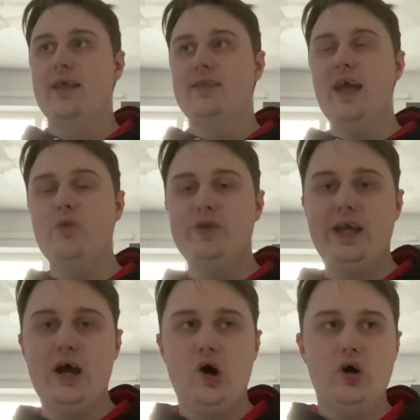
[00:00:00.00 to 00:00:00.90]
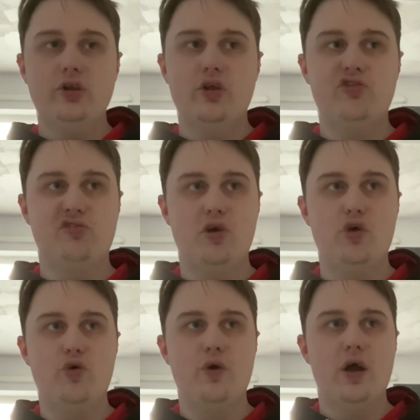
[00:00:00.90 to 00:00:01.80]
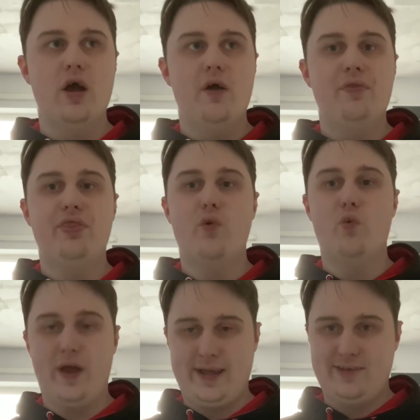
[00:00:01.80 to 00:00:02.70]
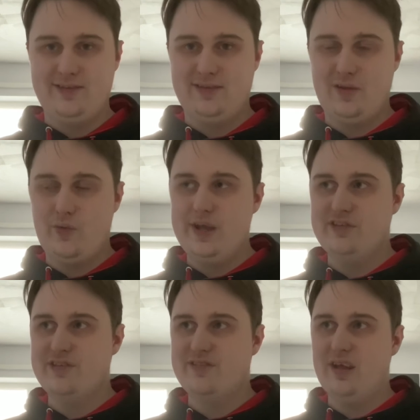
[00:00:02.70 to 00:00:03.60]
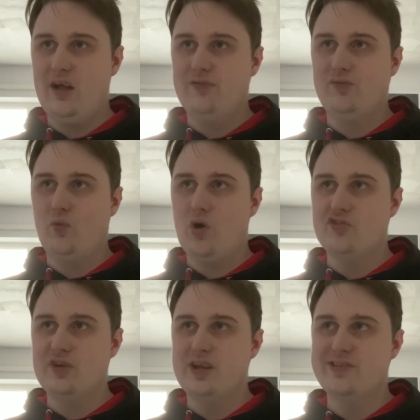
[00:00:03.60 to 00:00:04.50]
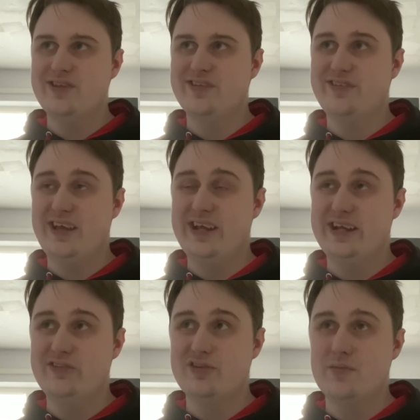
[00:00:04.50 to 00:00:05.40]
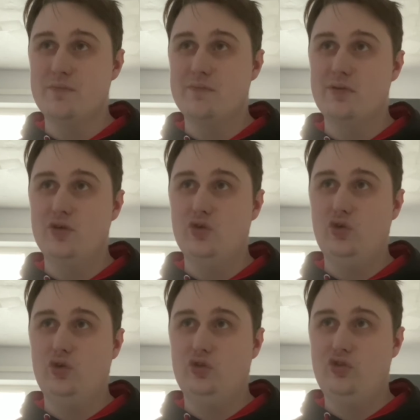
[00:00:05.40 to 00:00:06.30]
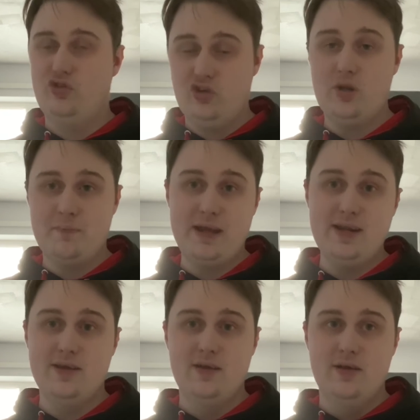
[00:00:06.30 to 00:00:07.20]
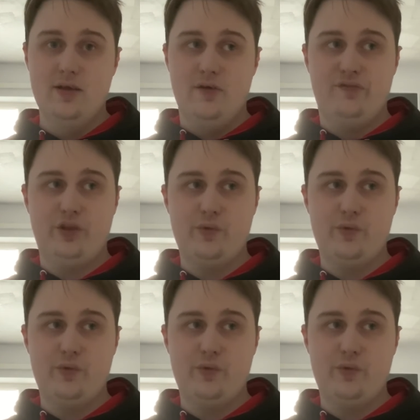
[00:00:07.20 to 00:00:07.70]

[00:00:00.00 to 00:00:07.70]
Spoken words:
Then we get on to the race. The race itself wasn't as entertaining as it should have been for the